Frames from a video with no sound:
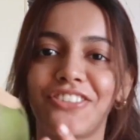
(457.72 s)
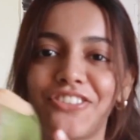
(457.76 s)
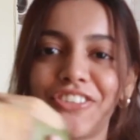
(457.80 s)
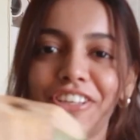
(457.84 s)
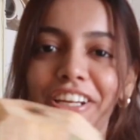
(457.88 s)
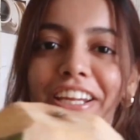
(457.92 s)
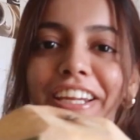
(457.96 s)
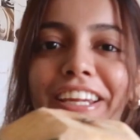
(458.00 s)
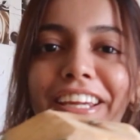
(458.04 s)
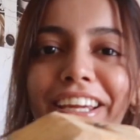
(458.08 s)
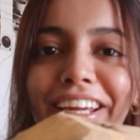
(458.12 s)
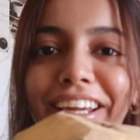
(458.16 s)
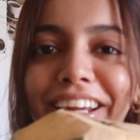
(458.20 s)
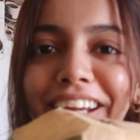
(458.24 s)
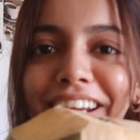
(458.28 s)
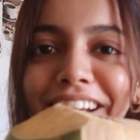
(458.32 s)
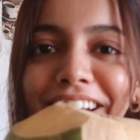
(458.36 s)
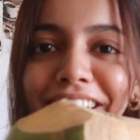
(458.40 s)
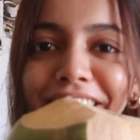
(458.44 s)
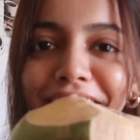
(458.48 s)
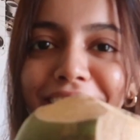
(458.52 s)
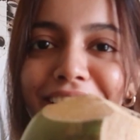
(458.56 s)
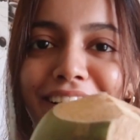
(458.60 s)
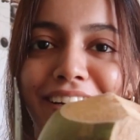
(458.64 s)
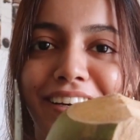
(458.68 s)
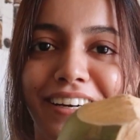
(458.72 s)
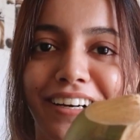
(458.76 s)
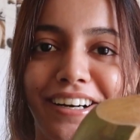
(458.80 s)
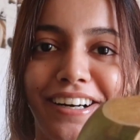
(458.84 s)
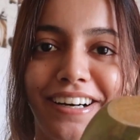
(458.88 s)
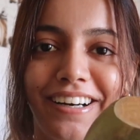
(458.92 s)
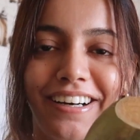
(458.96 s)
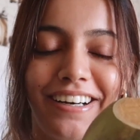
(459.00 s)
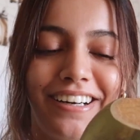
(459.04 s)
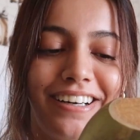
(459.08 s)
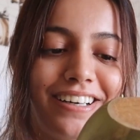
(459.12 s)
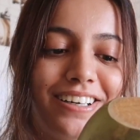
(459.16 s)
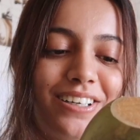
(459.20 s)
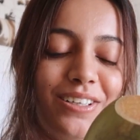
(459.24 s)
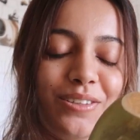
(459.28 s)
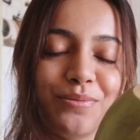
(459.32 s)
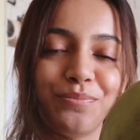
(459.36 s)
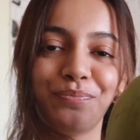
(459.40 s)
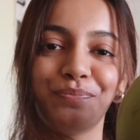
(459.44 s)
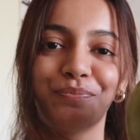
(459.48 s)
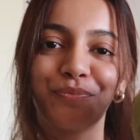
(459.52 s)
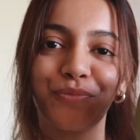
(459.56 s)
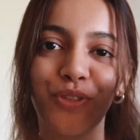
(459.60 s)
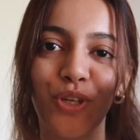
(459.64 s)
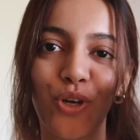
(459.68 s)
Drinking
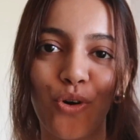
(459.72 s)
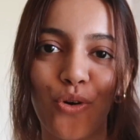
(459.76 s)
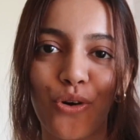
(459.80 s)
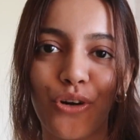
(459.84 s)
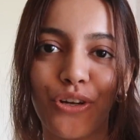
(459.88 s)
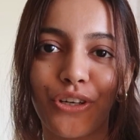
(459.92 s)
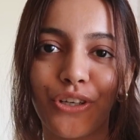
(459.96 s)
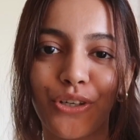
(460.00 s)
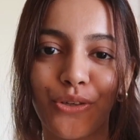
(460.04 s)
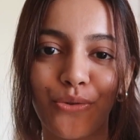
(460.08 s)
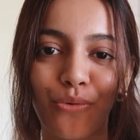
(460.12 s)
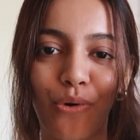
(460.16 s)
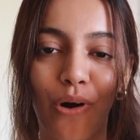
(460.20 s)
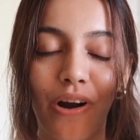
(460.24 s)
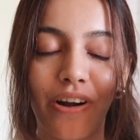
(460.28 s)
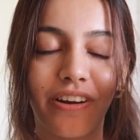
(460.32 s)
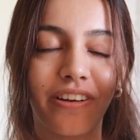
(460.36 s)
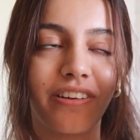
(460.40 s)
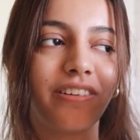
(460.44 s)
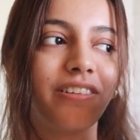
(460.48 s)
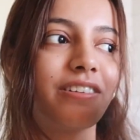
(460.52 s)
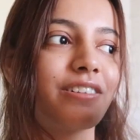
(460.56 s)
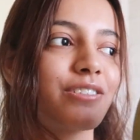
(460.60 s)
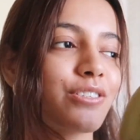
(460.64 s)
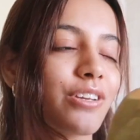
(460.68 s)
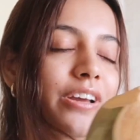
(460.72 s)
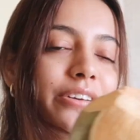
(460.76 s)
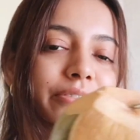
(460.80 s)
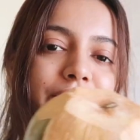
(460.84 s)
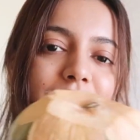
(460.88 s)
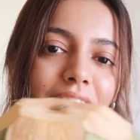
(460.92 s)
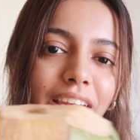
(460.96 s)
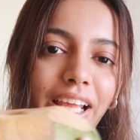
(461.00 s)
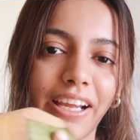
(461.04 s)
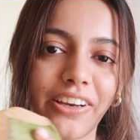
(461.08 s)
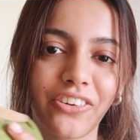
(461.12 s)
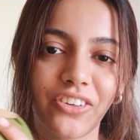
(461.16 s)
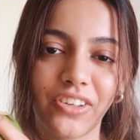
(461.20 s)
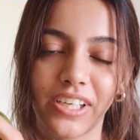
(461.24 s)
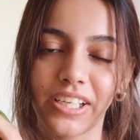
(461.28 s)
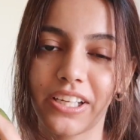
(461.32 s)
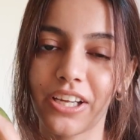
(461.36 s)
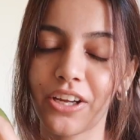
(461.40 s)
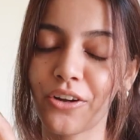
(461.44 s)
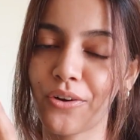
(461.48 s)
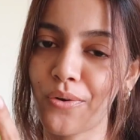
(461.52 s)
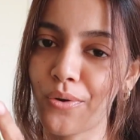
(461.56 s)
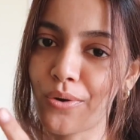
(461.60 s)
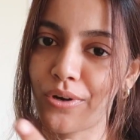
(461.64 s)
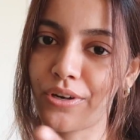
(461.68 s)
coconut water. So I've been like
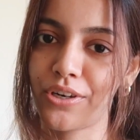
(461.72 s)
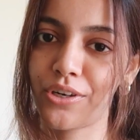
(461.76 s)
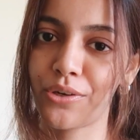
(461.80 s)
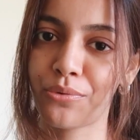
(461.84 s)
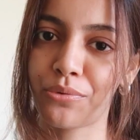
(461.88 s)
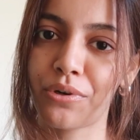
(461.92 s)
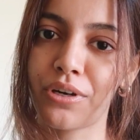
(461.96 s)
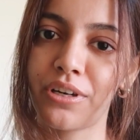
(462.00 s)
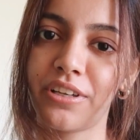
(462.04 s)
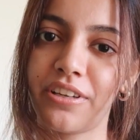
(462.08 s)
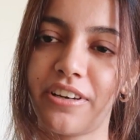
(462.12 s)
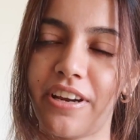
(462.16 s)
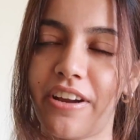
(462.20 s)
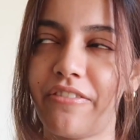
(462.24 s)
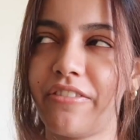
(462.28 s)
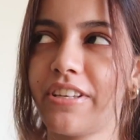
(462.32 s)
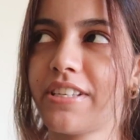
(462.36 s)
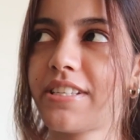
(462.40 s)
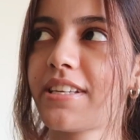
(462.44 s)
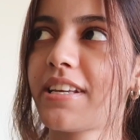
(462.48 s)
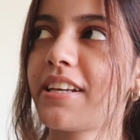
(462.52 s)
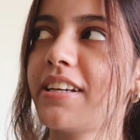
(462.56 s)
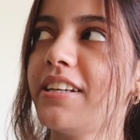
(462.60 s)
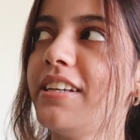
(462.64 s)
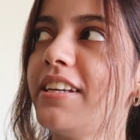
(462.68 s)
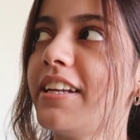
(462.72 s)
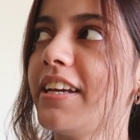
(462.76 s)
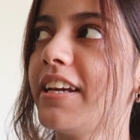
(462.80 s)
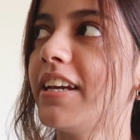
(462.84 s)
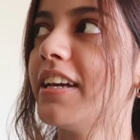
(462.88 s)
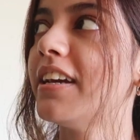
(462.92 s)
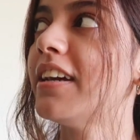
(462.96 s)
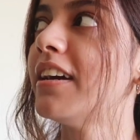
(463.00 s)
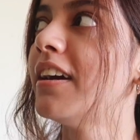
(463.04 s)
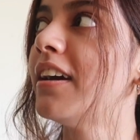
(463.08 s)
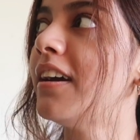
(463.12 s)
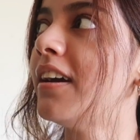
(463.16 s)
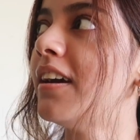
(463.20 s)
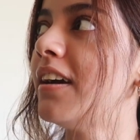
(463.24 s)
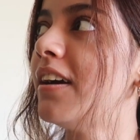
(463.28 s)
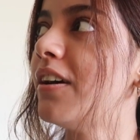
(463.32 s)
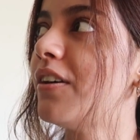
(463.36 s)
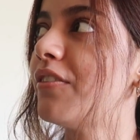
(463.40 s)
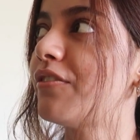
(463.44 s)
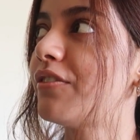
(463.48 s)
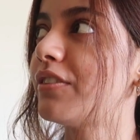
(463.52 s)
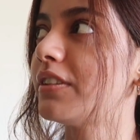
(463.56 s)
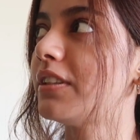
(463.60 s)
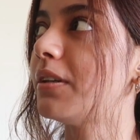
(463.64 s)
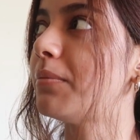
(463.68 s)
drinking coconut water every single day
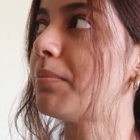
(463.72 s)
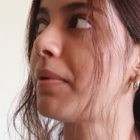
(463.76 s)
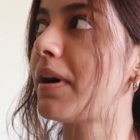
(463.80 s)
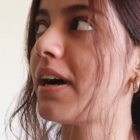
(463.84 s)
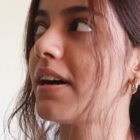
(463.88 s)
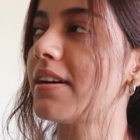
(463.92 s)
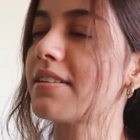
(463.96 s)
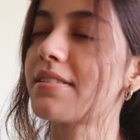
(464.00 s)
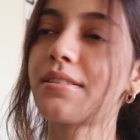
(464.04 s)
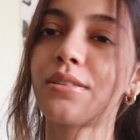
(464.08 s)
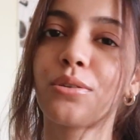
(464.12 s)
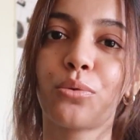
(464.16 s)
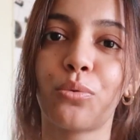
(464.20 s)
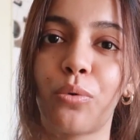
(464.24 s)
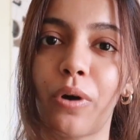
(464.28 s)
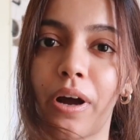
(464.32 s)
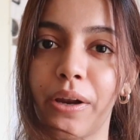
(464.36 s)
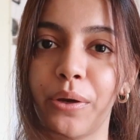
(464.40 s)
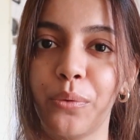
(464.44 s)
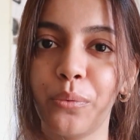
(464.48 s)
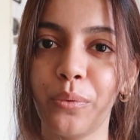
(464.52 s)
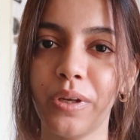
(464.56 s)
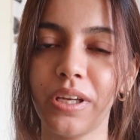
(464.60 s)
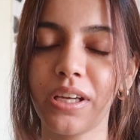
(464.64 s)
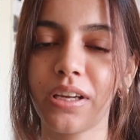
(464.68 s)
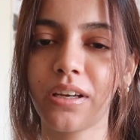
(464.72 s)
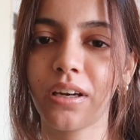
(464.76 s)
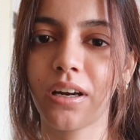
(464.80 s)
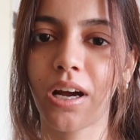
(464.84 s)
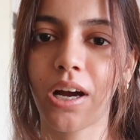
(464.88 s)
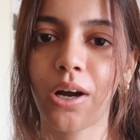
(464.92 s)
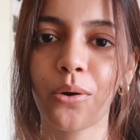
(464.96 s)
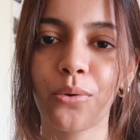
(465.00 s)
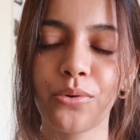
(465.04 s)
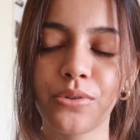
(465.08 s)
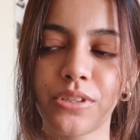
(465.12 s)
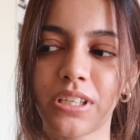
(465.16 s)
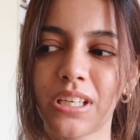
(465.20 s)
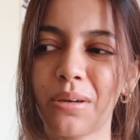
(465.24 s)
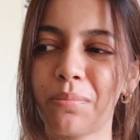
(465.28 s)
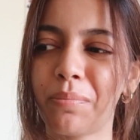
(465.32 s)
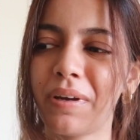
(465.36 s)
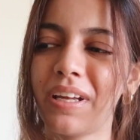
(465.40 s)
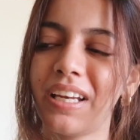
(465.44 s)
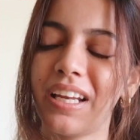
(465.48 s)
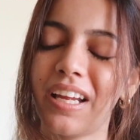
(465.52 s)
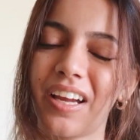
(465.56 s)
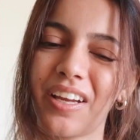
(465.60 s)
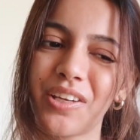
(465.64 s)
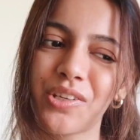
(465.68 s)
for the past 1 week now. Uske
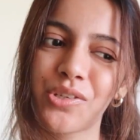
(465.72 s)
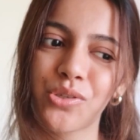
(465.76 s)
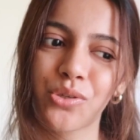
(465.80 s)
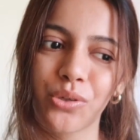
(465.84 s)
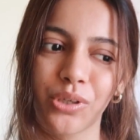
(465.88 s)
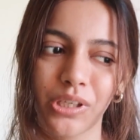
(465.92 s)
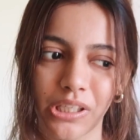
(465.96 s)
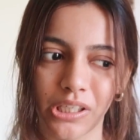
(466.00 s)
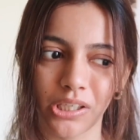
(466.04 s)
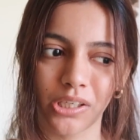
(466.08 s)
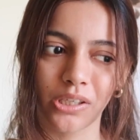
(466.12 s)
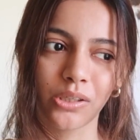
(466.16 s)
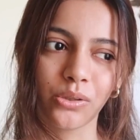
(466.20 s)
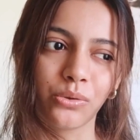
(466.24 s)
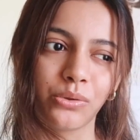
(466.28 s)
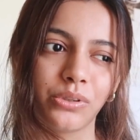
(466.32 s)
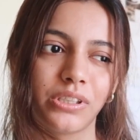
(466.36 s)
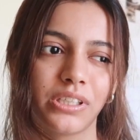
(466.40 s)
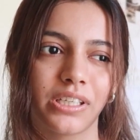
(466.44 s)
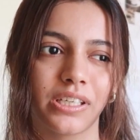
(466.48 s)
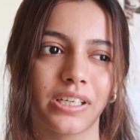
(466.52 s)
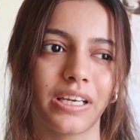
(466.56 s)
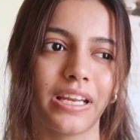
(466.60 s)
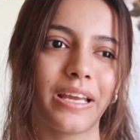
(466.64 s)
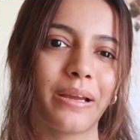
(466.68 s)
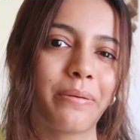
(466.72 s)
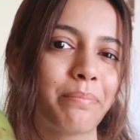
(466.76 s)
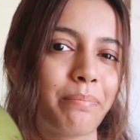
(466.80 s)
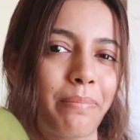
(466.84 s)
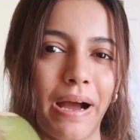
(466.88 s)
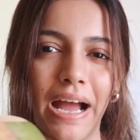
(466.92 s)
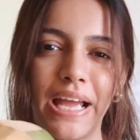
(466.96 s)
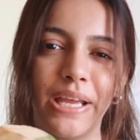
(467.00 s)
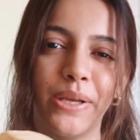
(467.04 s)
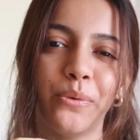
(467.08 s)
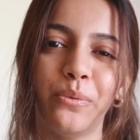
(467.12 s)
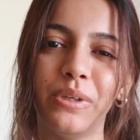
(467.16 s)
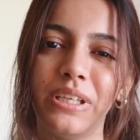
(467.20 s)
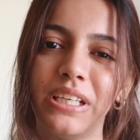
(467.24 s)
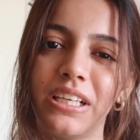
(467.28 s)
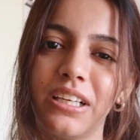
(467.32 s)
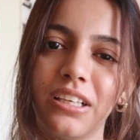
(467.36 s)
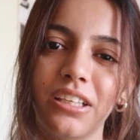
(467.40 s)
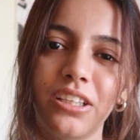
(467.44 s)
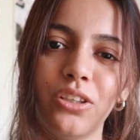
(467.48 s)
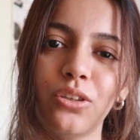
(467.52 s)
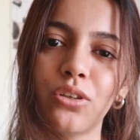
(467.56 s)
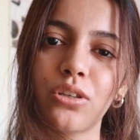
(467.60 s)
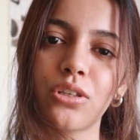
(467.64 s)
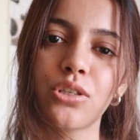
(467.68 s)
pehle I used to include it like
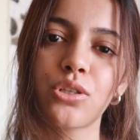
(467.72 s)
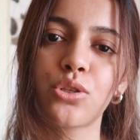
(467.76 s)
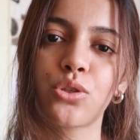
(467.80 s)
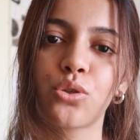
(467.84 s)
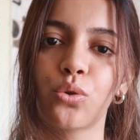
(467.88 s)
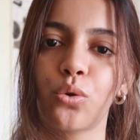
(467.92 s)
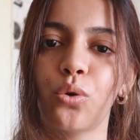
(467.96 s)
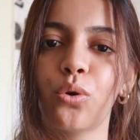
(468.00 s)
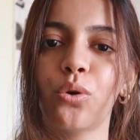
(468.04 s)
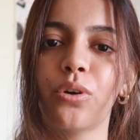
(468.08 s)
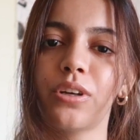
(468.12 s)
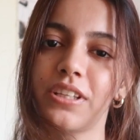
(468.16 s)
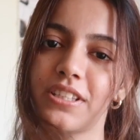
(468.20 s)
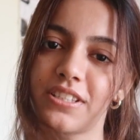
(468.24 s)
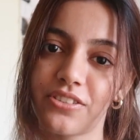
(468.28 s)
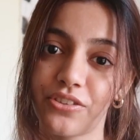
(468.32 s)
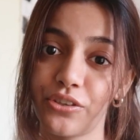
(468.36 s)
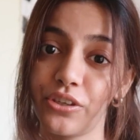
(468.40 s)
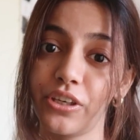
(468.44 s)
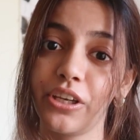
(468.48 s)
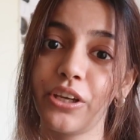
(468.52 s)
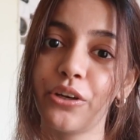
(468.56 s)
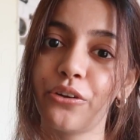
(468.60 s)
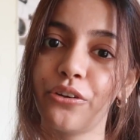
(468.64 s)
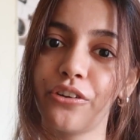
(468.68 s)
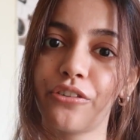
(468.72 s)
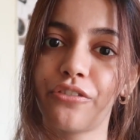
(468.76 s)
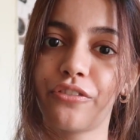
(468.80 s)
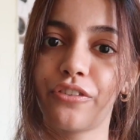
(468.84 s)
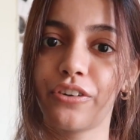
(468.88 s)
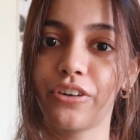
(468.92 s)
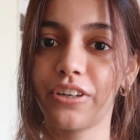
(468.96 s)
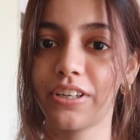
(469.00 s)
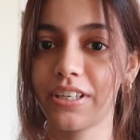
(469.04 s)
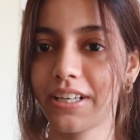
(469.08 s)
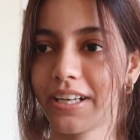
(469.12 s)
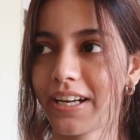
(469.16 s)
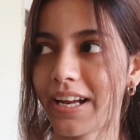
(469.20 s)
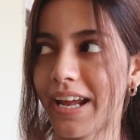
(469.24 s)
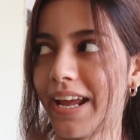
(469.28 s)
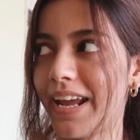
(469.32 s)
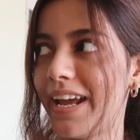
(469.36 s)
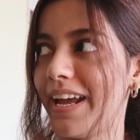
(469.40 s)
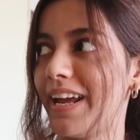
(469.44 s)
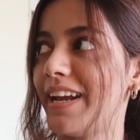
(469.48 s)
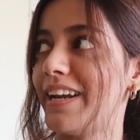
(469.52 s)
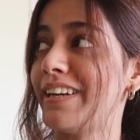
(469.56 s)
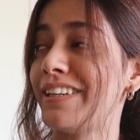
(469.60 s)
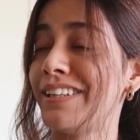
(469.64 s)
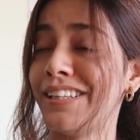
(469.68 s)
bi-weekly or so. It's really good for
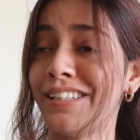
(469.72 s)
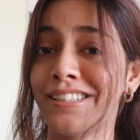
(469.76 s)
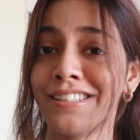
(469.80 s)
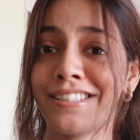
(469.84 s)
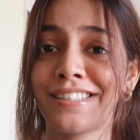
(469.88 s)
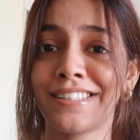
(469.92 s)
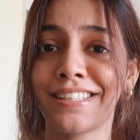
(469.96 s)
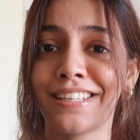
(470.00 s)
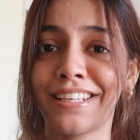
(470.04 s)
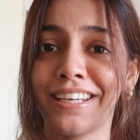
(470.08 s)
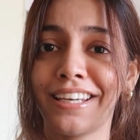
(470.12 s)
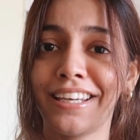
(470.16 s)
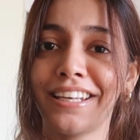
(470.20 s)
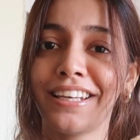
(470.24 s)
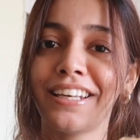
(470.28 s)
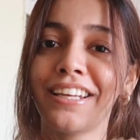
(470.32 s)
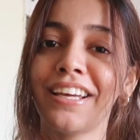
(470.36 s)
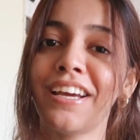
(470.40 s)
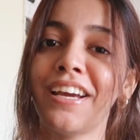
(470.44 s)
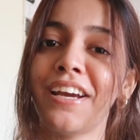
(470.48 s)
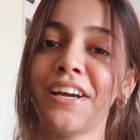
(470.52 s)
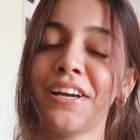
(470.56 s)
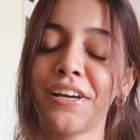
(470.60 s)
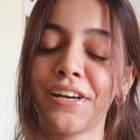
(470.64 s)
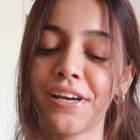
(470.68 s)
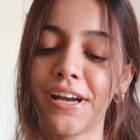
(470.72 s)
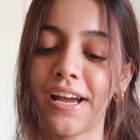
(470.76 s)
hair and skin,